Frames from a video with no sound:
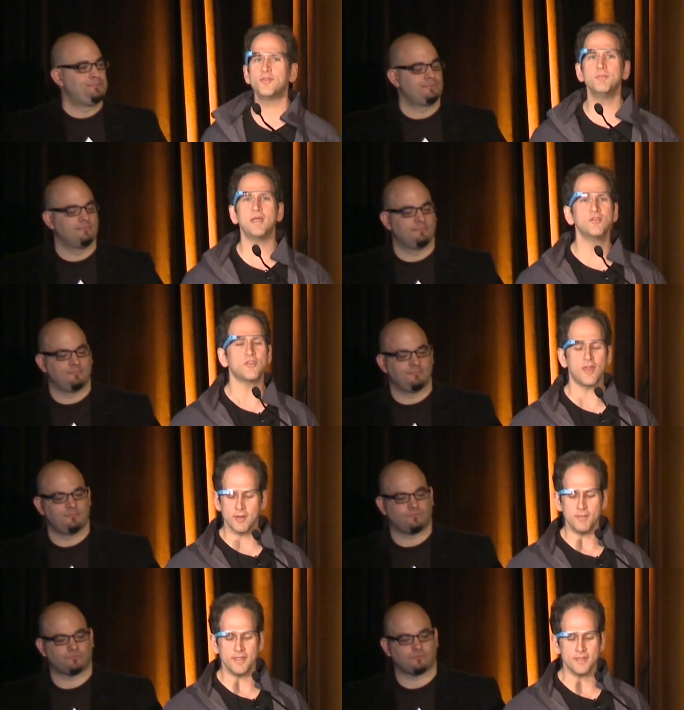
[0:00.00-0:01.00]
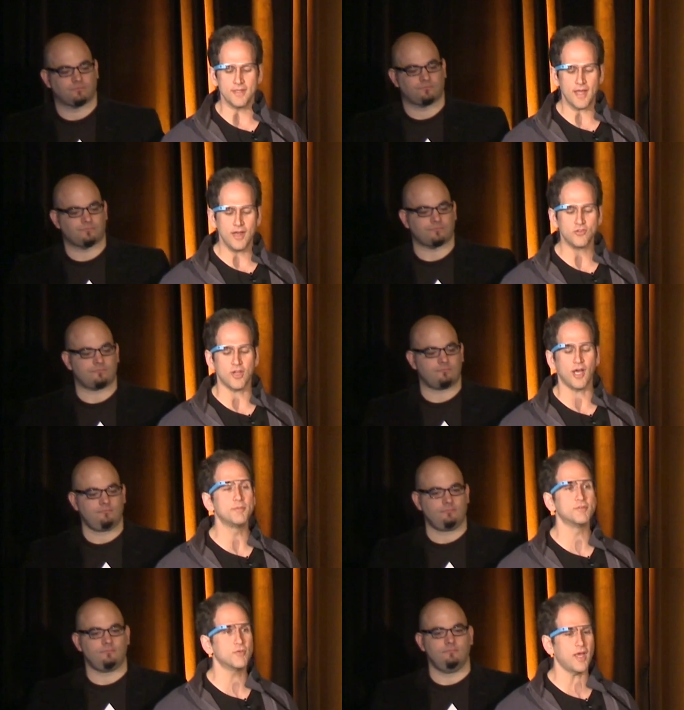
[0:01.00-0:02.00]
Speaker 1: This means they can be engaged to
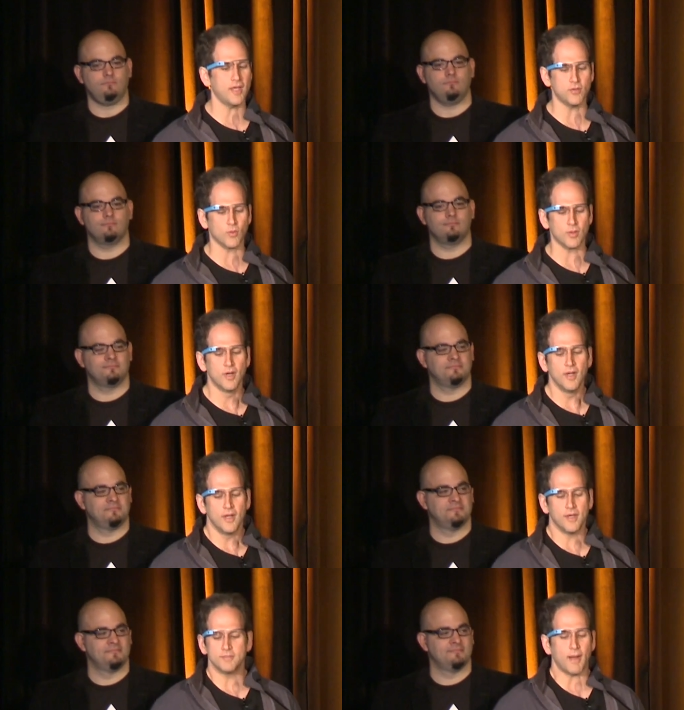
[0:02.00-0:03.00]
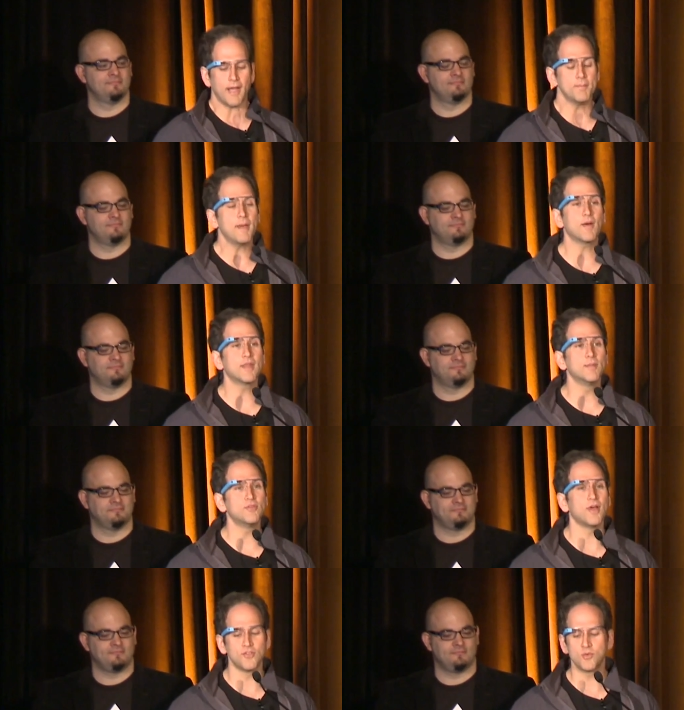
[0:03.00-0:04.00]
help a friend, or uh, by comparing
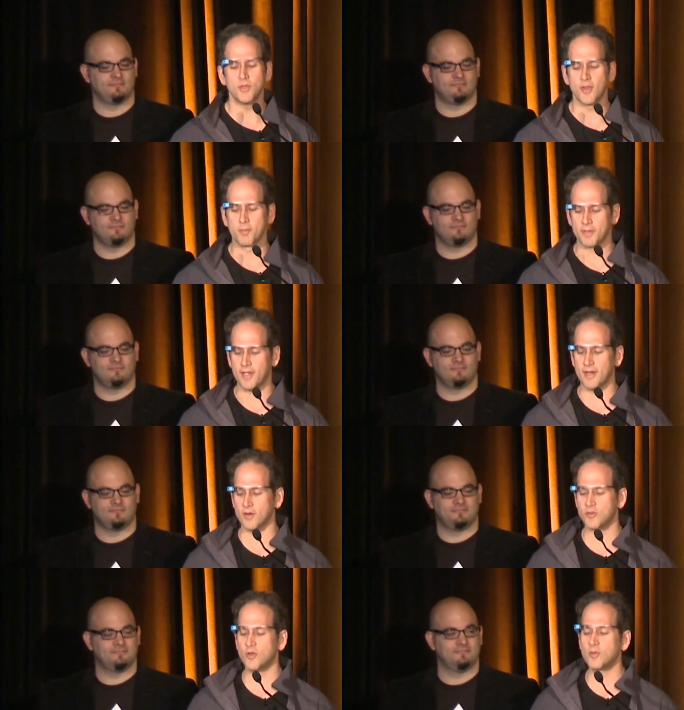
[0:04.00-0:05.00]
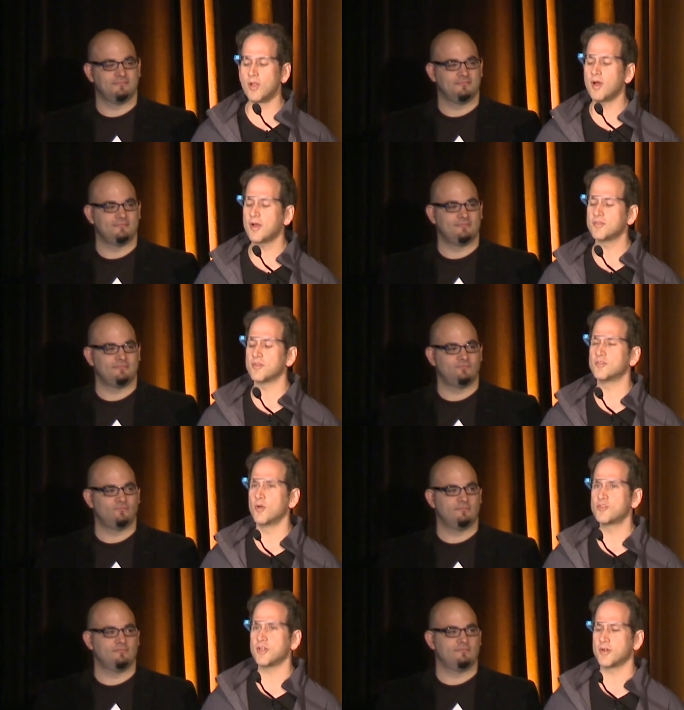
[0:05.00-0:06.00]
themselves to another player, so long as the
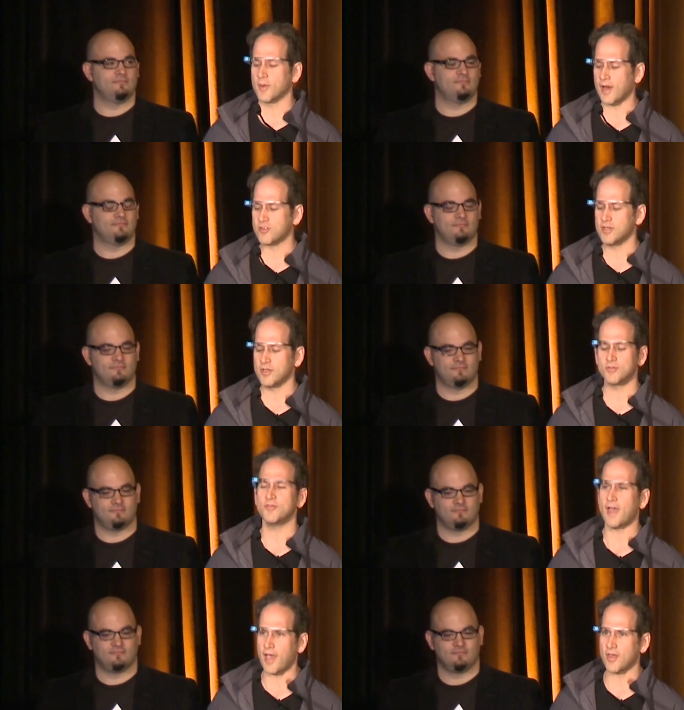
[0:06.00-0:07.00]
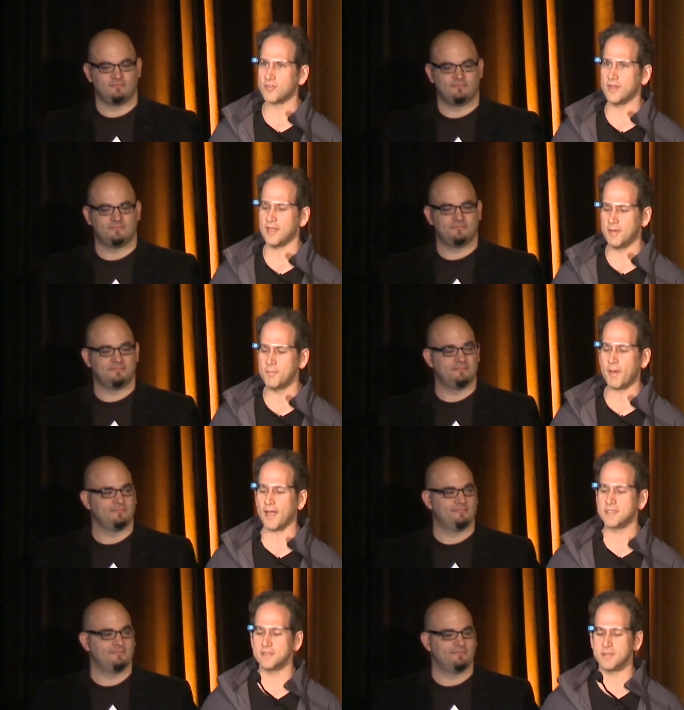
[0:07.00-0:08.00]
social interaction is fast and the
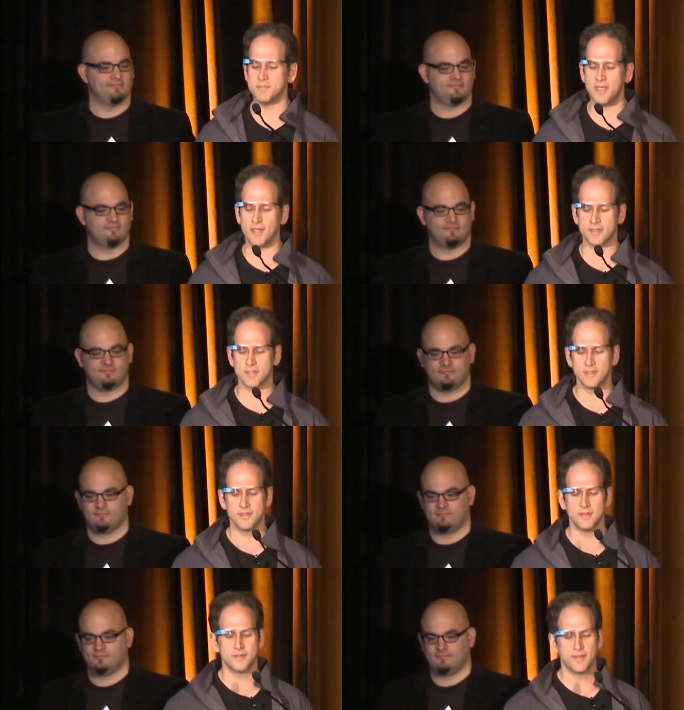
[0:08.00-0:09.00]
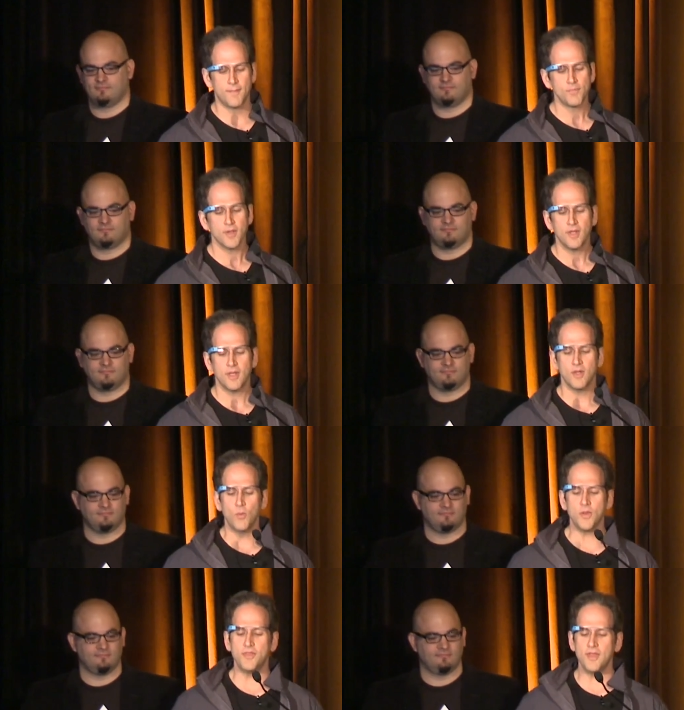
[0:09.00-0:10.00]
impact is immediate.
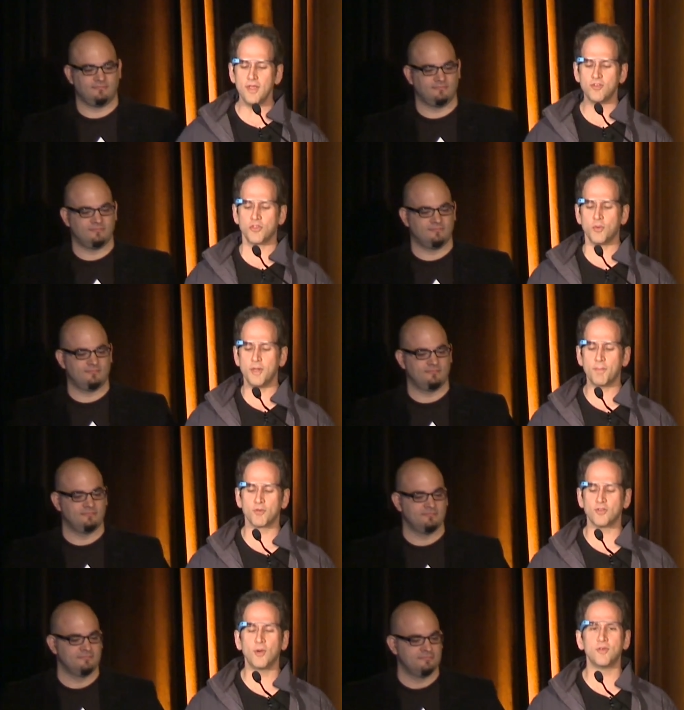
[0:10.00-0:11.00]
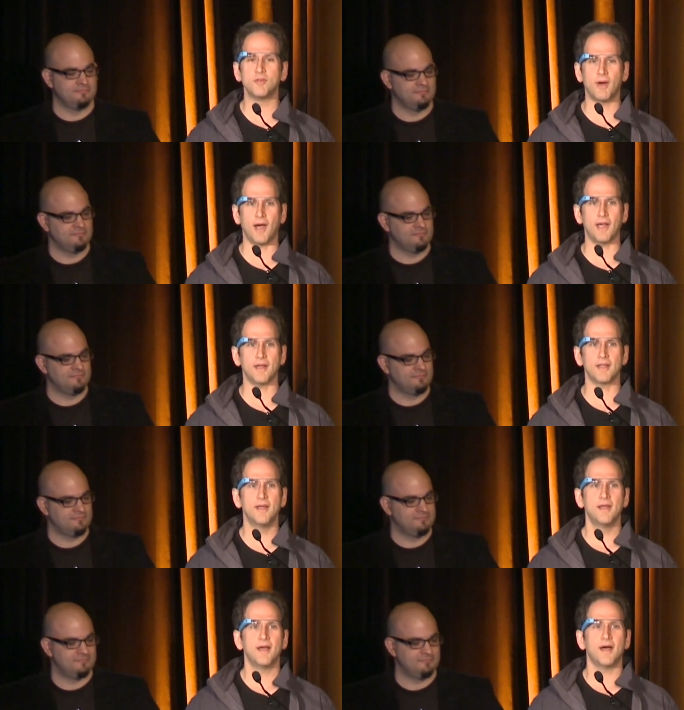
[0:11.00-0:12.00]
With these three personas in mind,